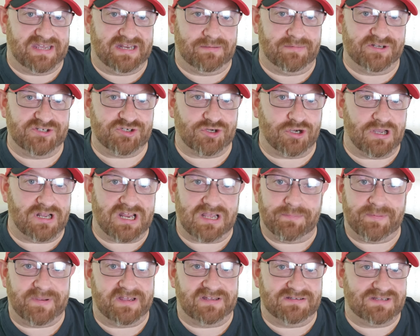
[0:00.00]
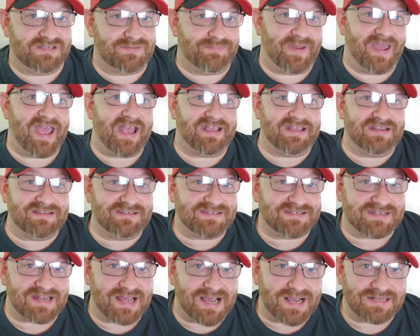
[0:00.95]
animatronic because it's back in
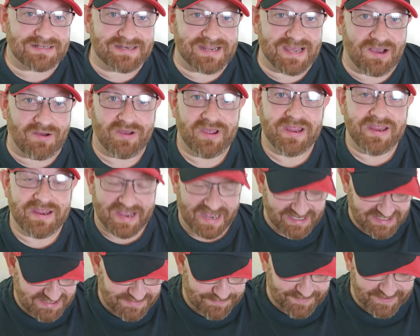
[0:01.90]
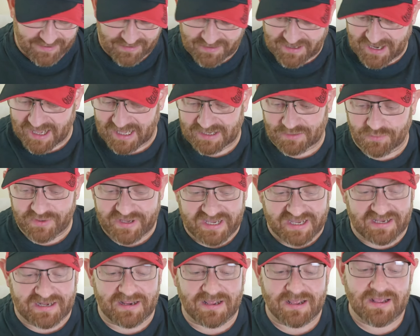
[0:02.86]
stock now at Spirit
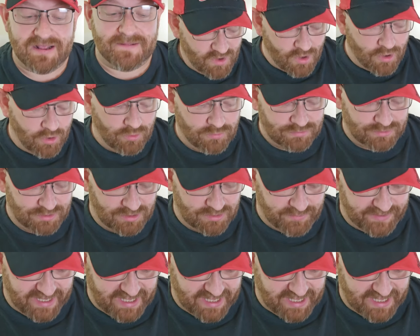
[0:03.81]
Halloween. Oh, look,